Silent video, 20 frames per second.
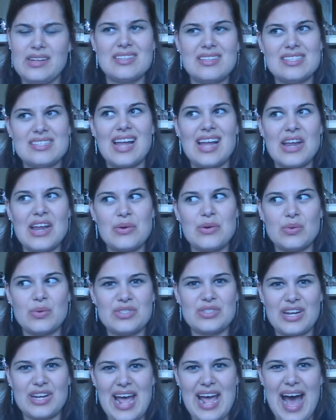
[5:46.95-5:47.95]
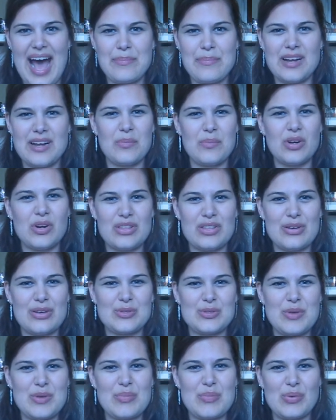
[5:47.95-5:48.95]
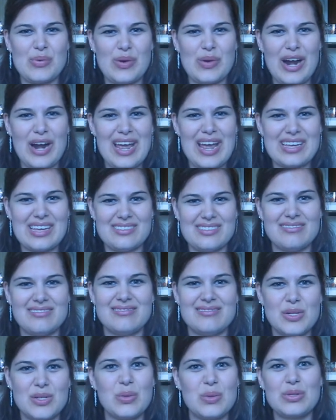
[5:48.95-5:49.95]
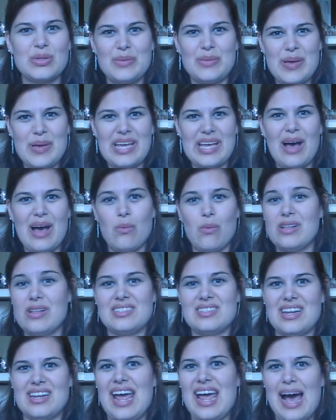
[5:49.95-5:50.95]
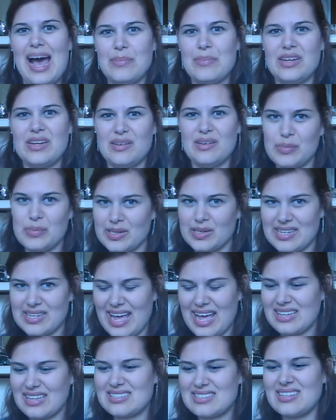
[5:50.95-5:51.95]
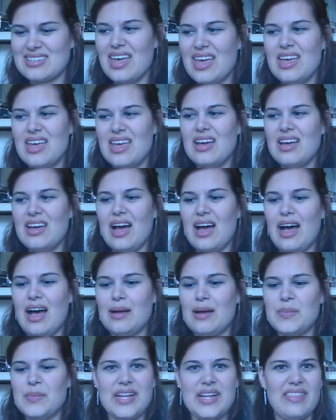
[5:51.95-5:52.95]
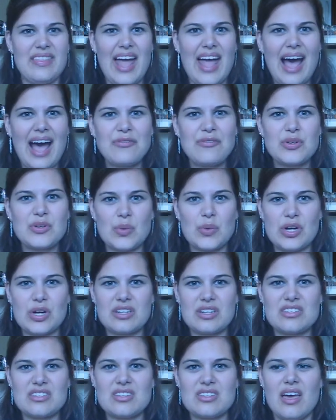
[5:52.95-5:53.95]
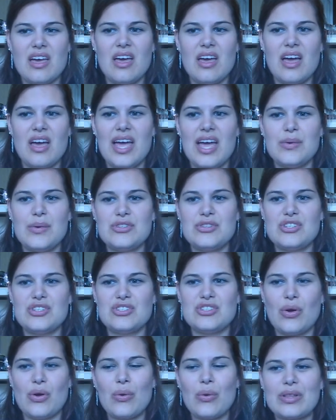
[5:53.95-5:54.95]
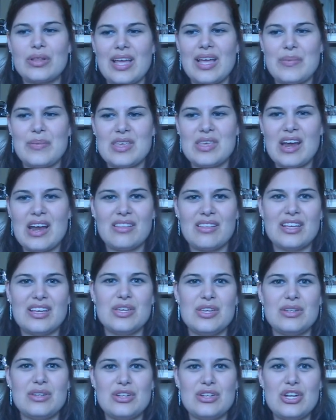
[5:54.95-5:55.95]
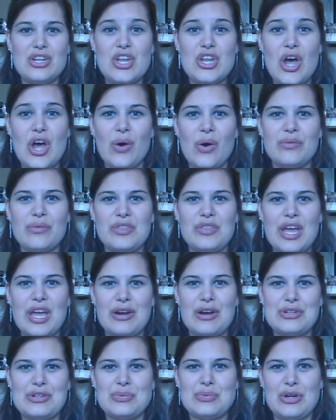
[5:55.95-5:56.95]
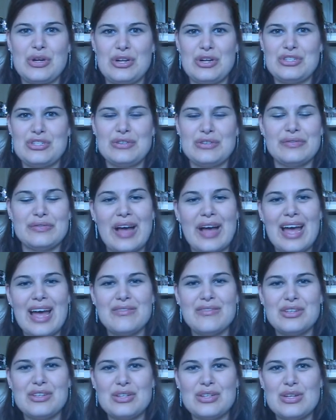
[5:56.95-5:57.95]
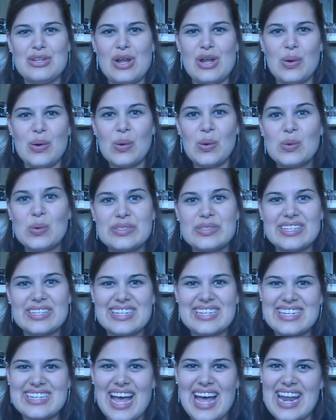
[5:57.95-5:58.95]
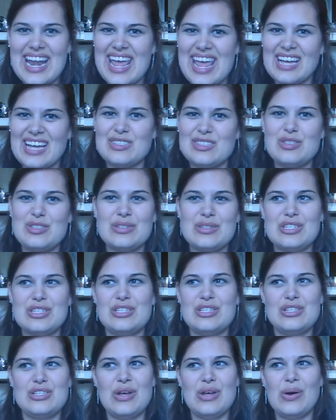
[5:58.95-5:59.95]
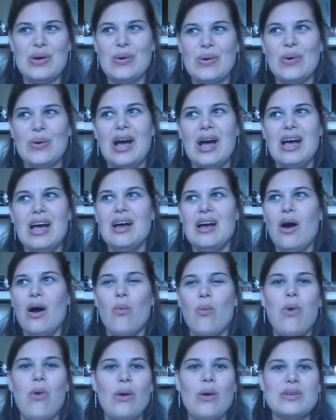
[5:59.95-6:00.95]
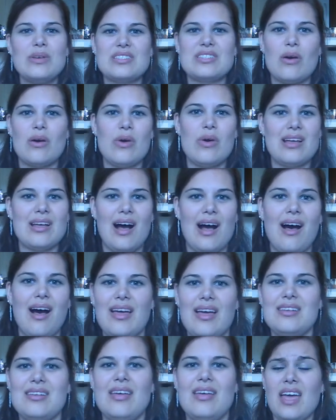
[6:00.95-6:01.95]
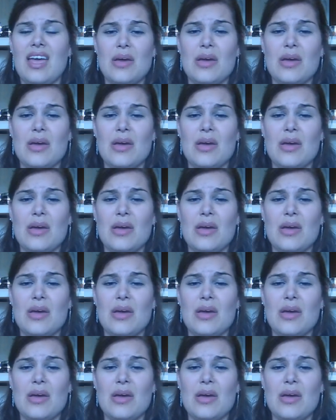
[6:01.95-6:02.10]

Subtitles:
At least I knew it was going to happen. I'm one of those people where I can totally pick out what's going to happen in a book next. But then afterwards, it was just totally up in the air. Like, you didn't know if the characters were going to survive. You didn't know who was going to die next. You didn't know what was going on.